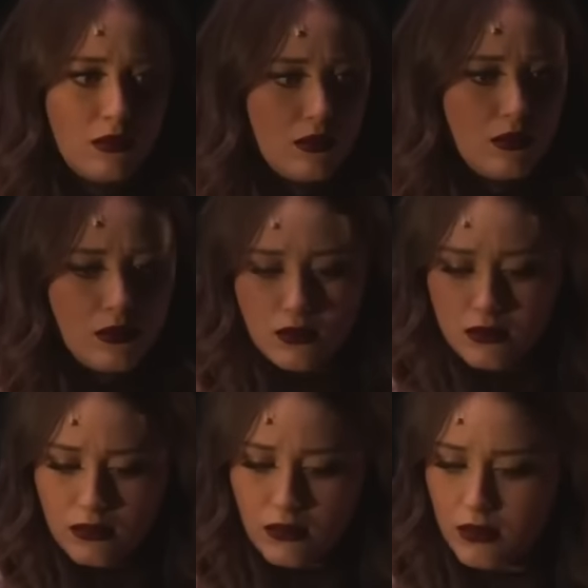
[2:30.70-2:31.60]

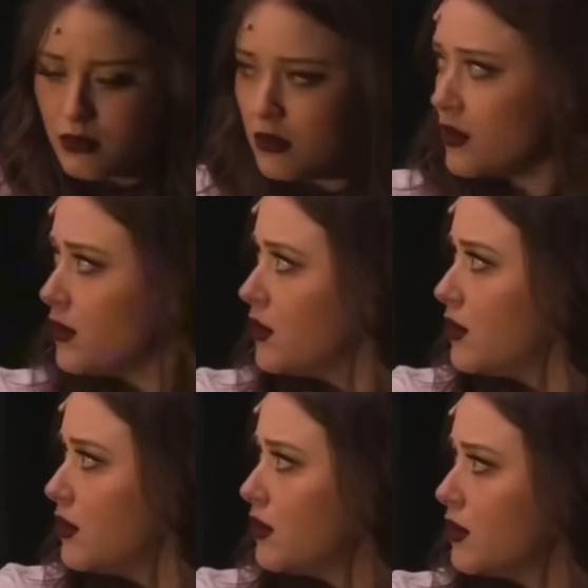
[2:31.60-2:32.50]

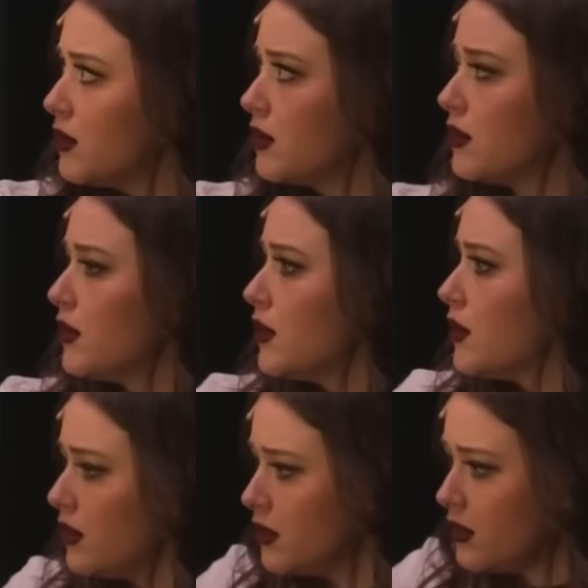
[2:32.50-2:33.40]
This person isn't speaking.